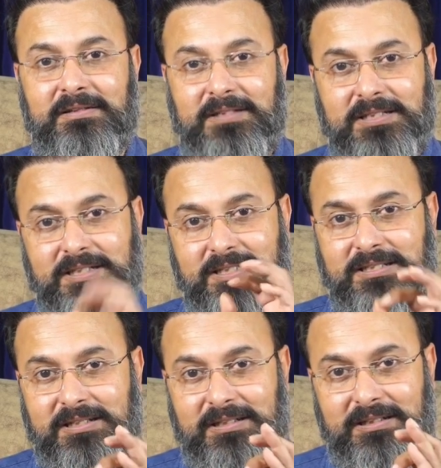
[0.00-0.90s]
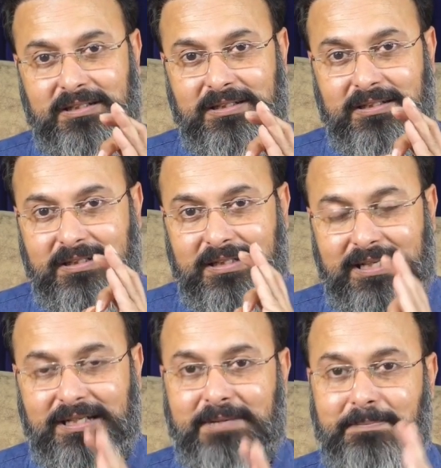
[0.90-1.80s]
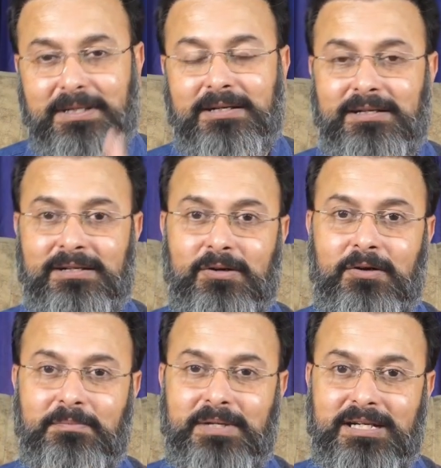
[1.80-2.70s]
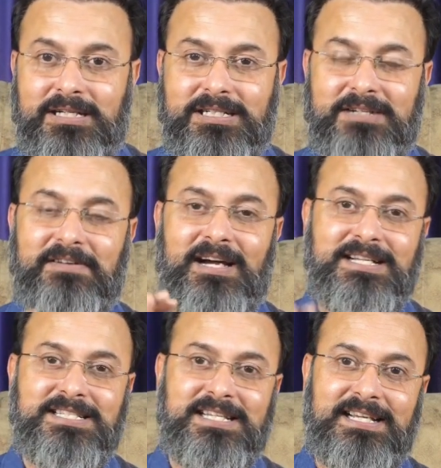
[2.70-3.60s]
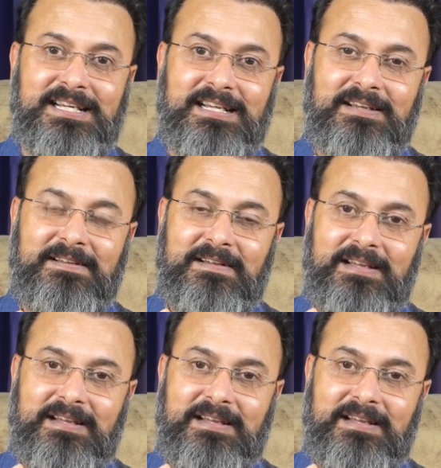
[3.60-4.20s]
This is the typical combination, I say,